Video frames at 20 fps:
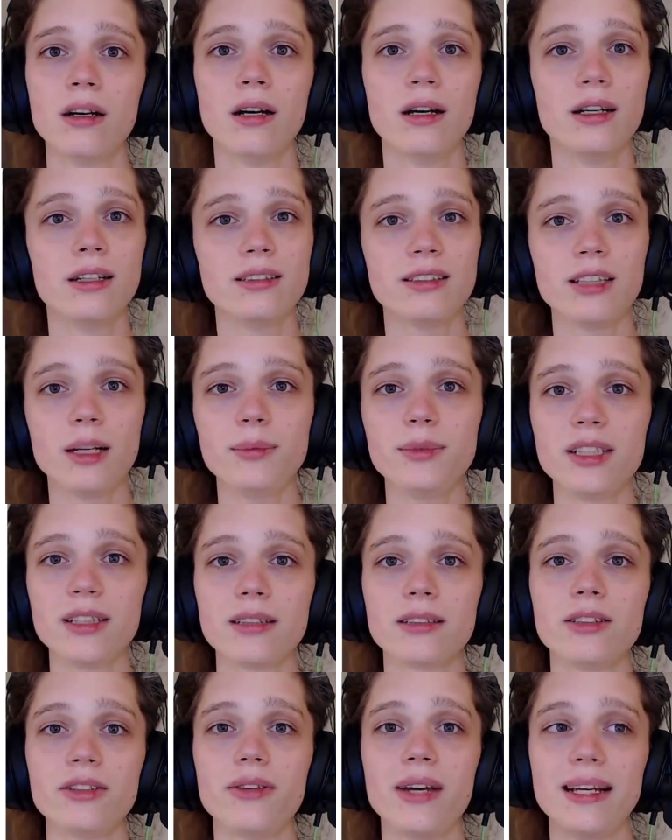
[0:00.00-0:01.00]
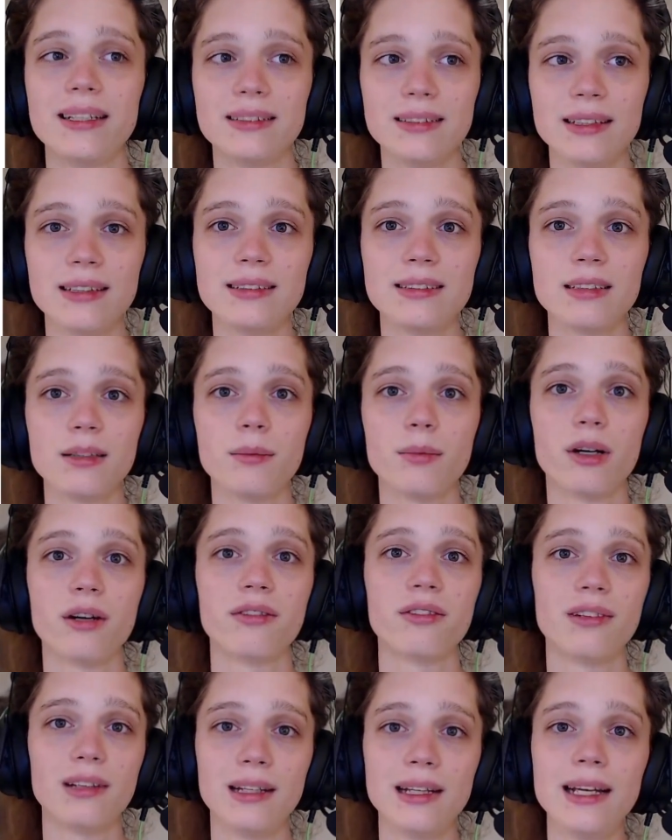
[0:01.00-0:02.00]
subject to a system of
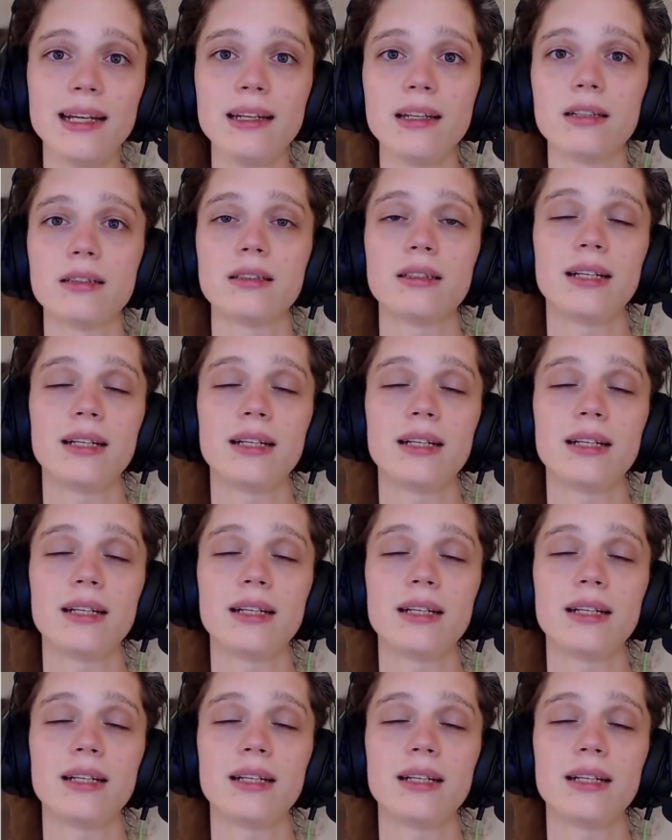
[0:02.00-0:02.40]
linear